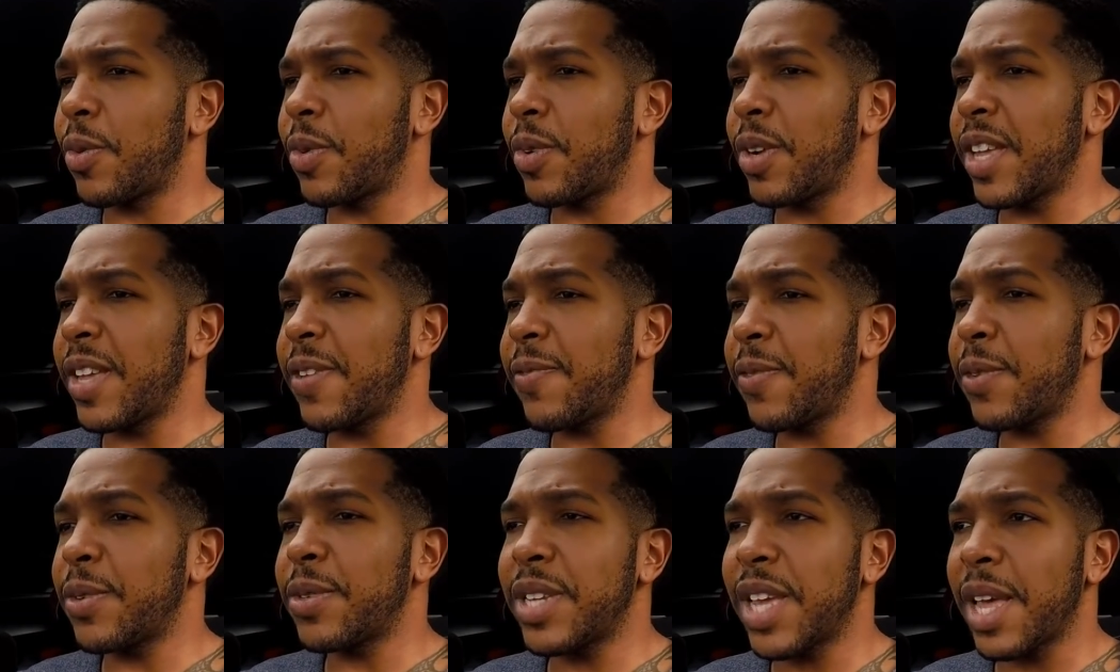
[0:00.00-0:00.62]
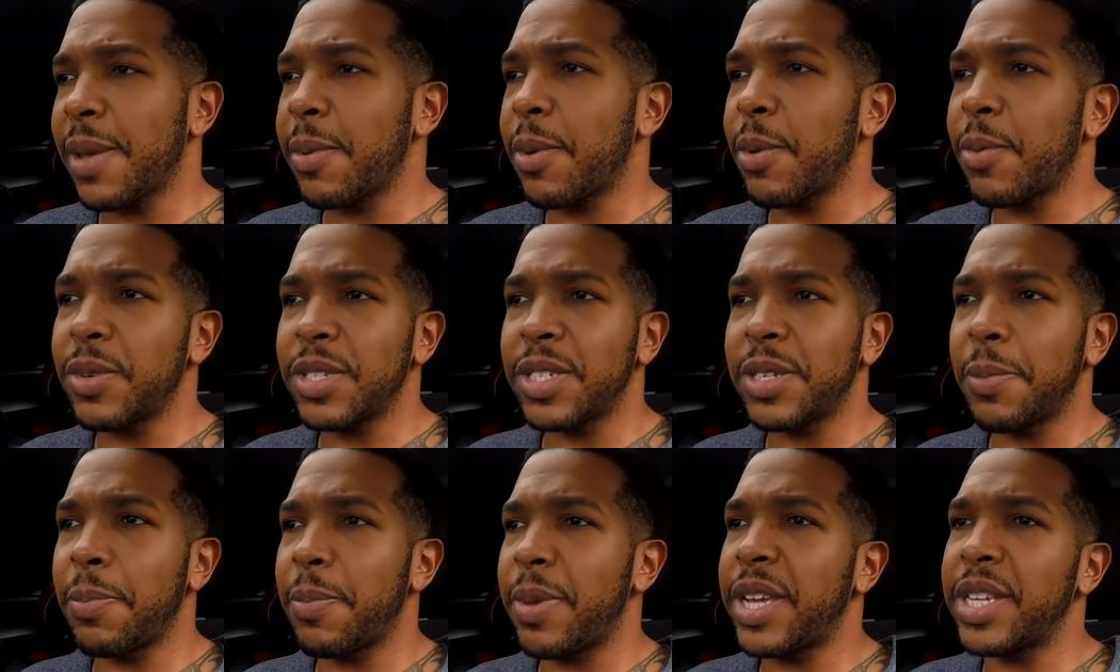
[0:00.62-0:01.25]
infotainment was
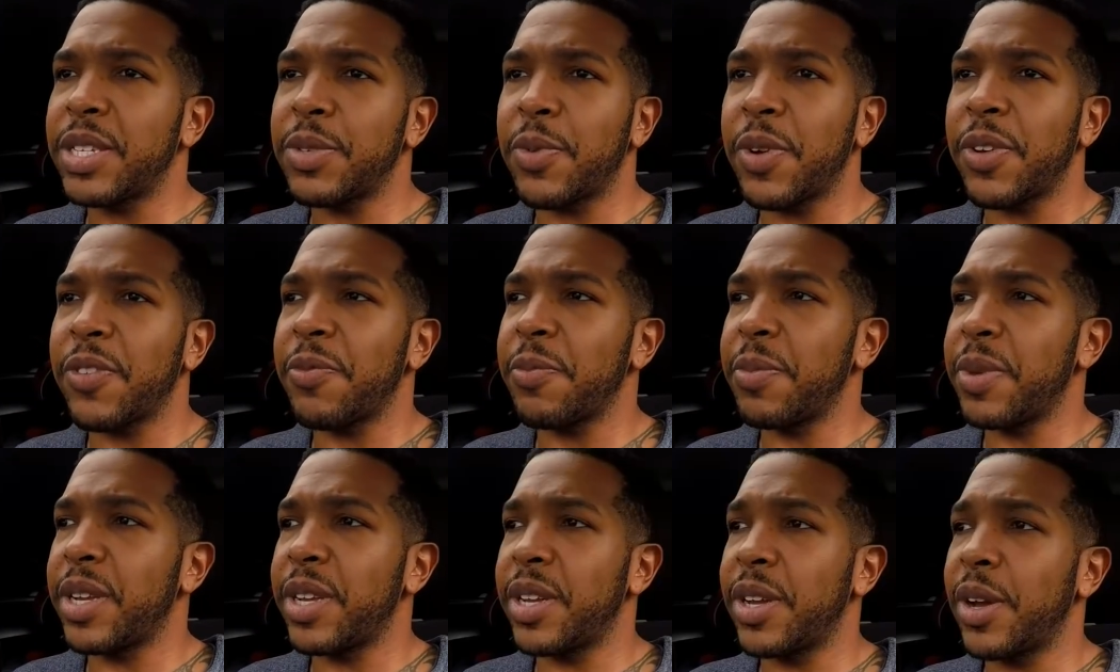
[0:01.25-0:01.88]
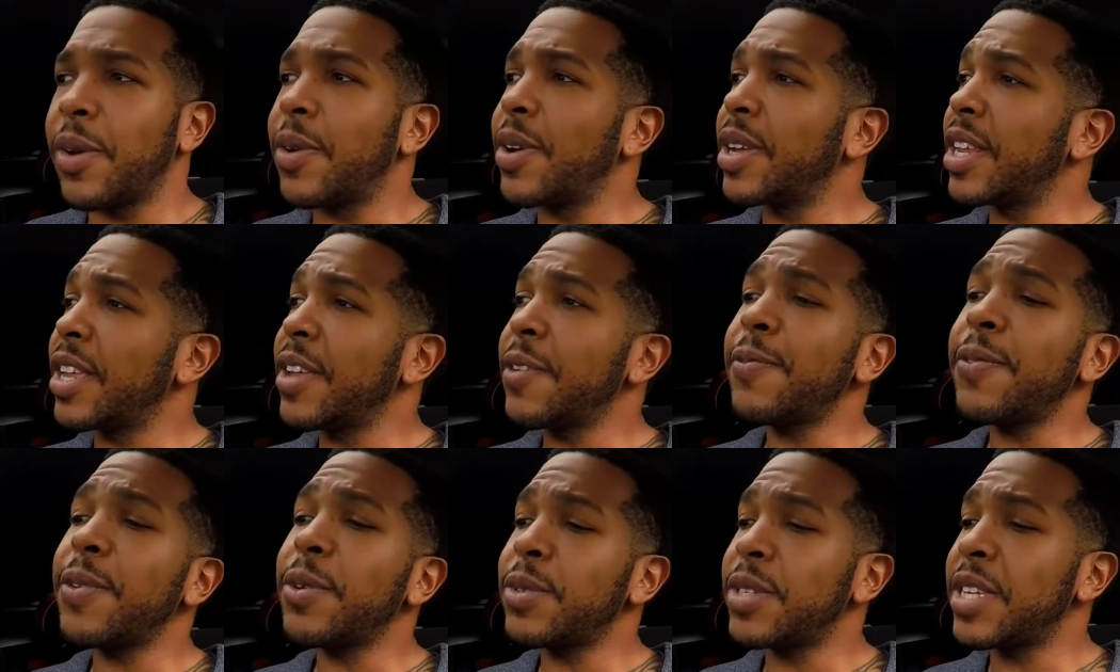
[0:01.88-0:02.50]
the best way for me to go. And
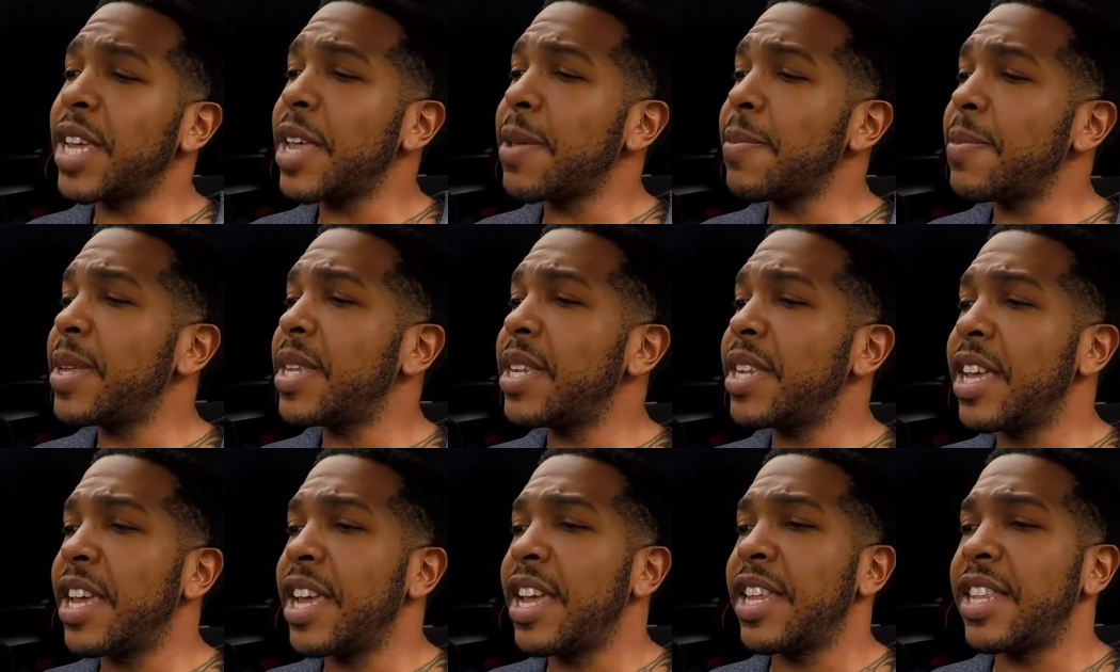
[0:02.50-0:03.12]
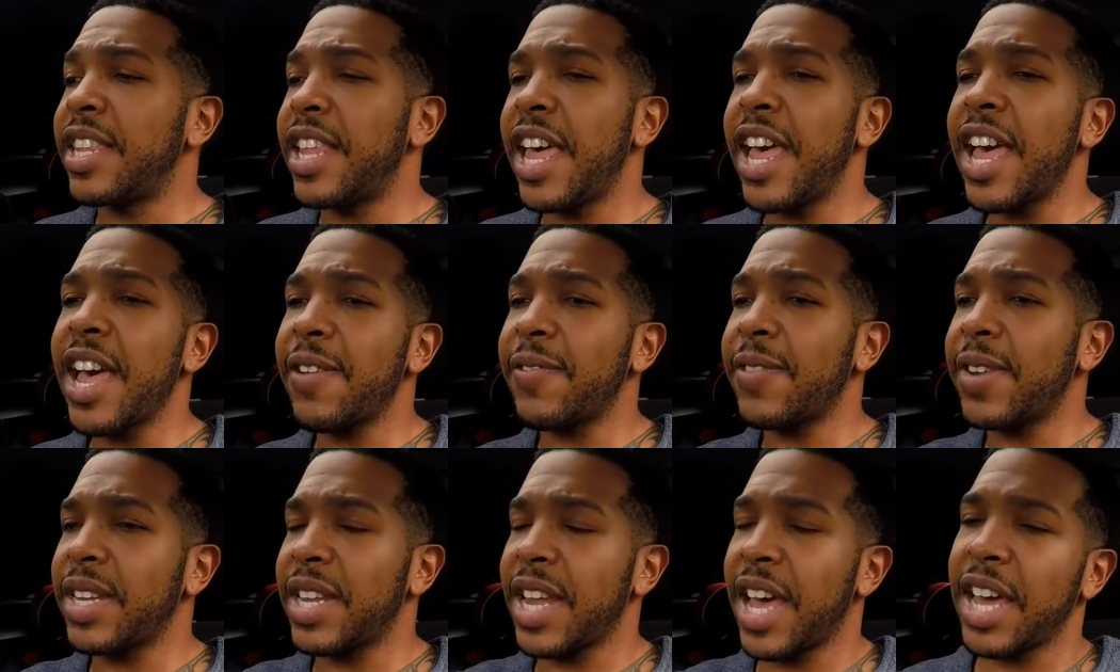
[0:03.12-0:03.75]
infotainment, they have
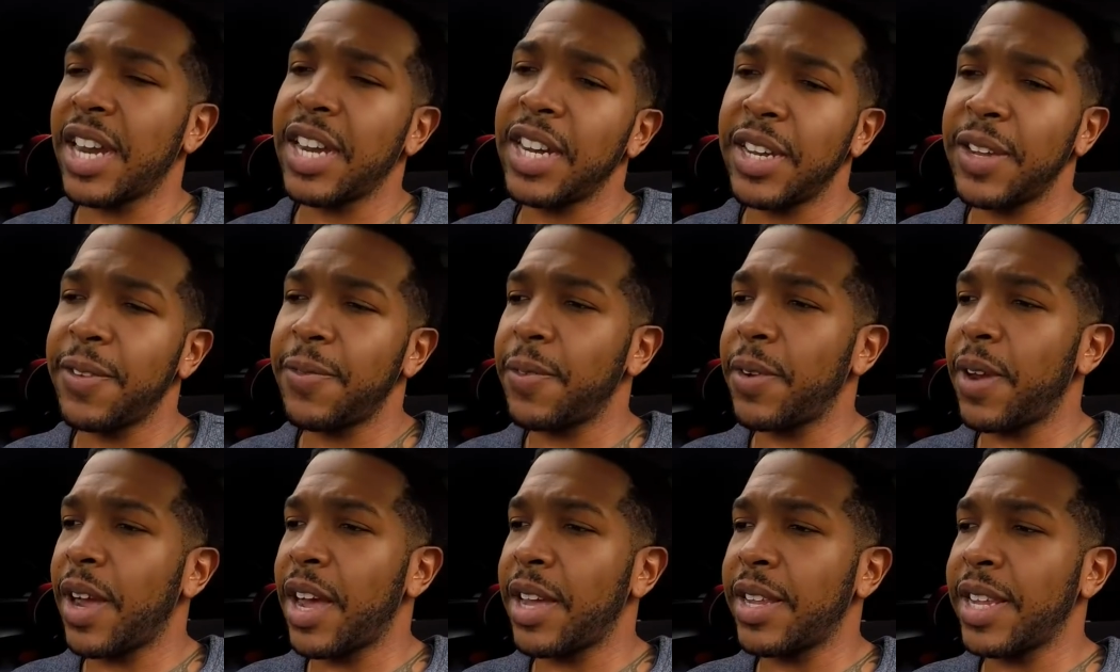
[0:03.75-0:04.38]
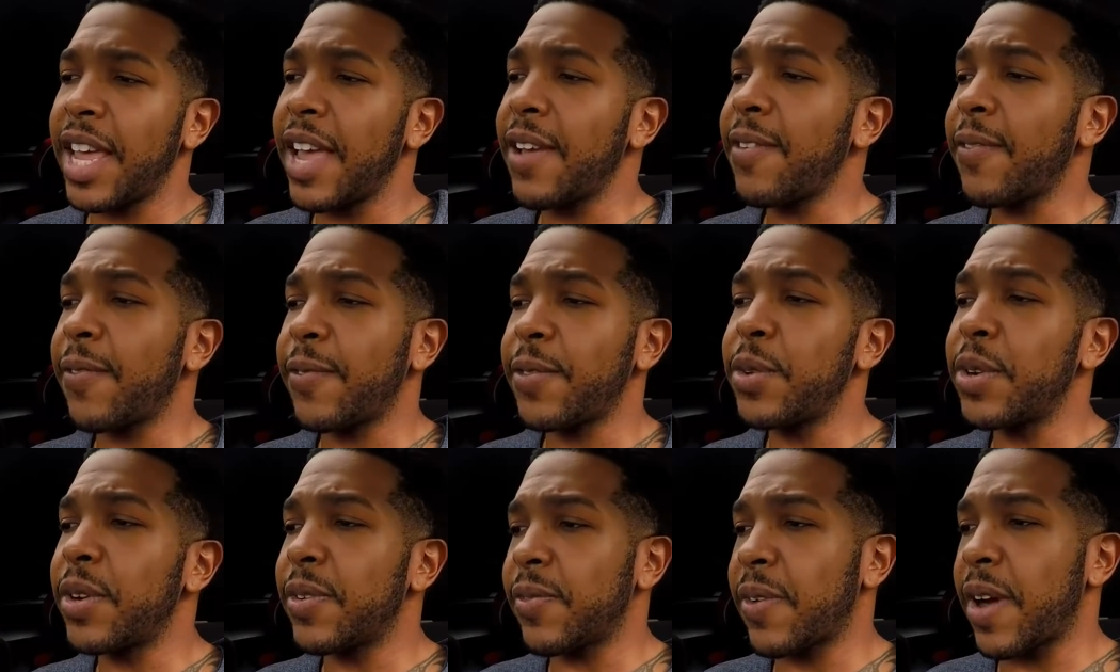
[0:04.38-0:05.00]
they have a
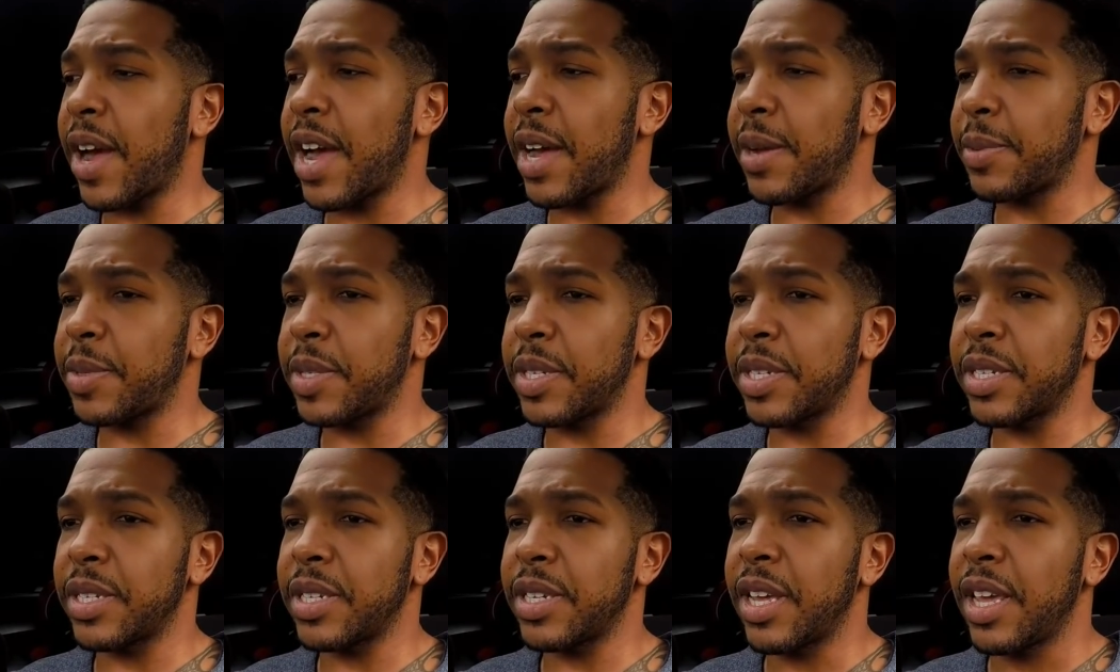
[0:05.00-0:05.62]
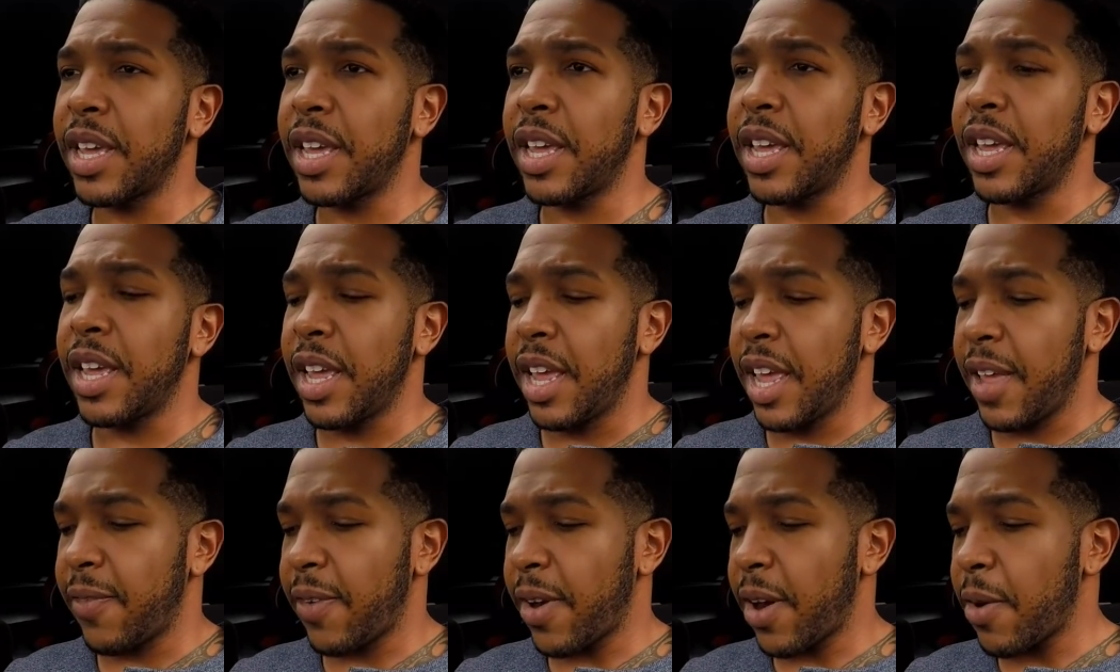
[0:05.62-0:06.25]
few different options.
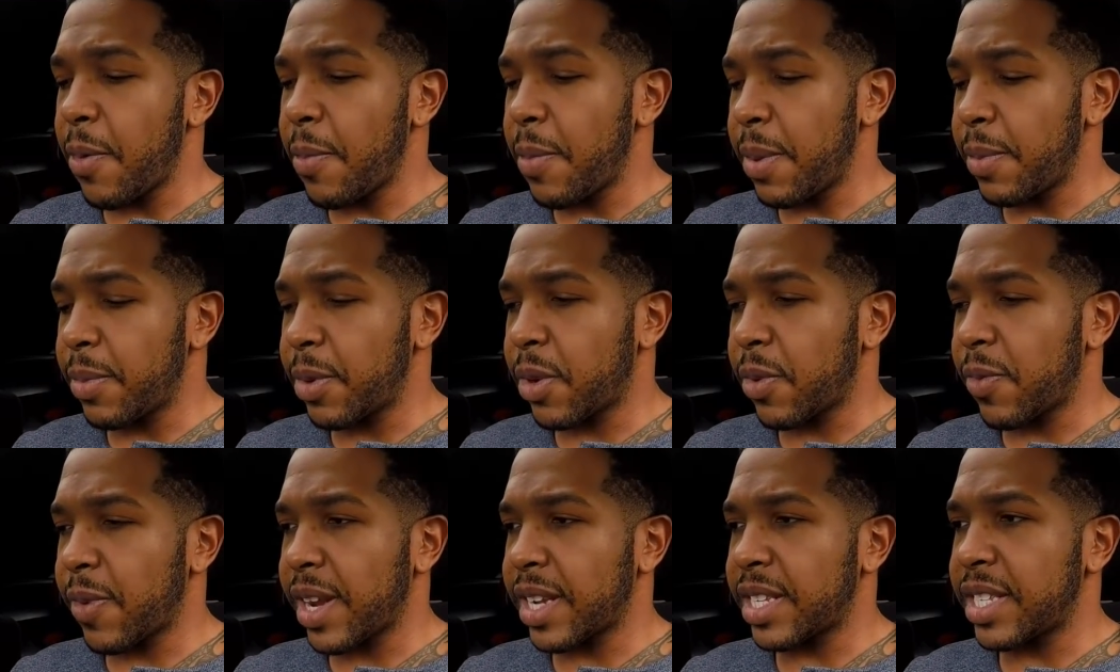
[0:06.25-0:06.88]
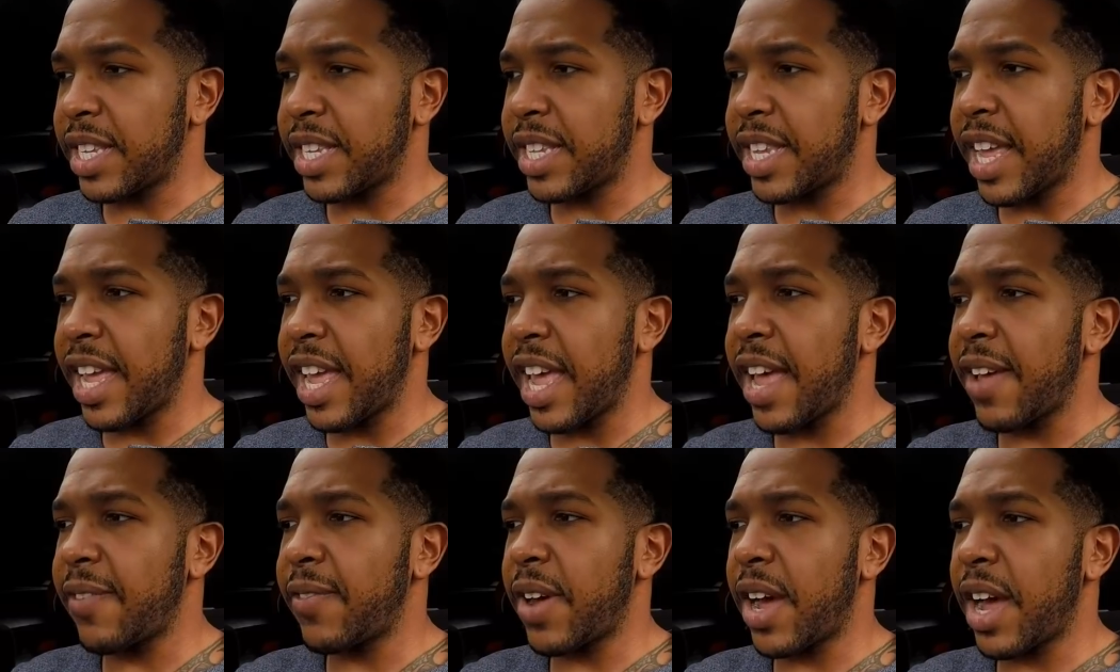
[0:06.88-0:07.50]
If I remember correctly, they
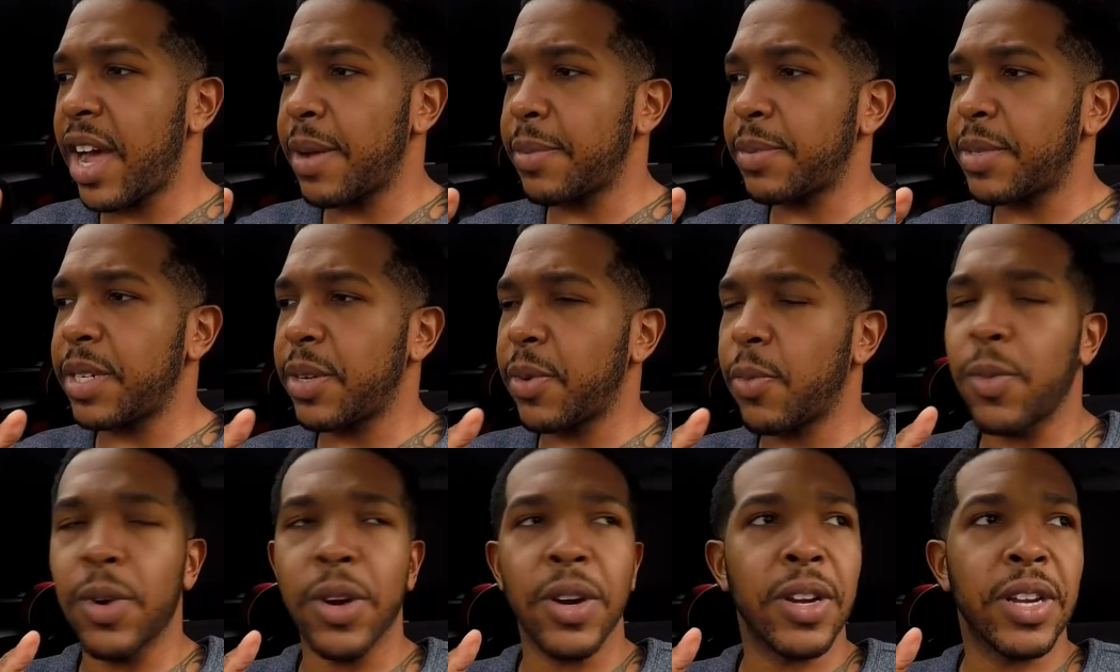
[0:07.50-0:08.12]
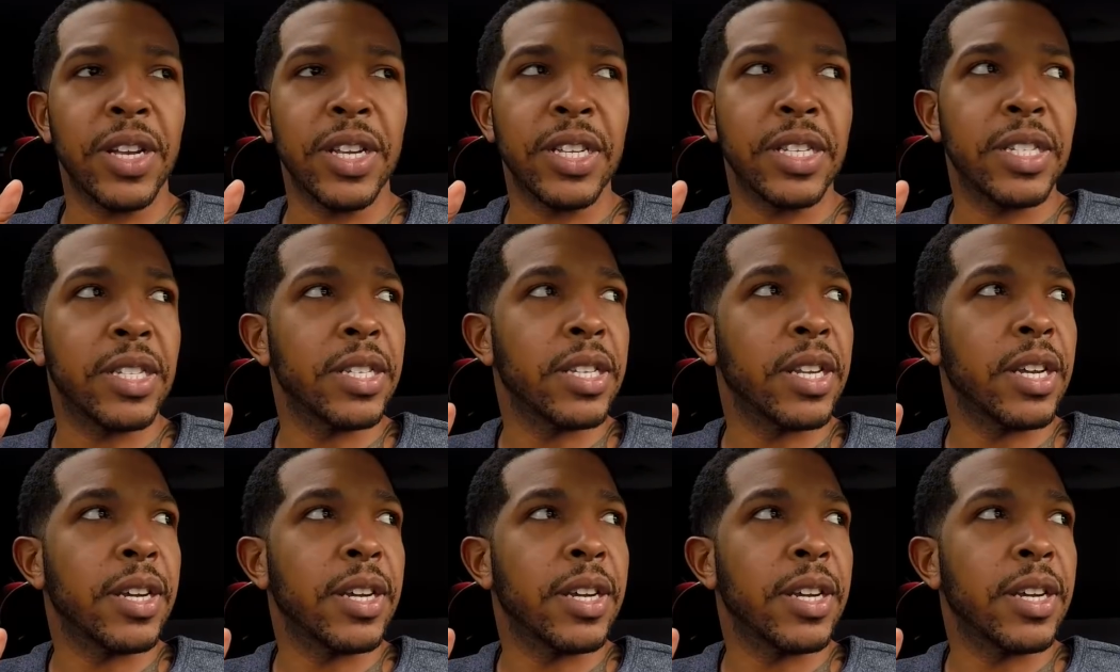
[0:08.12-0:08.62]
have an option where it's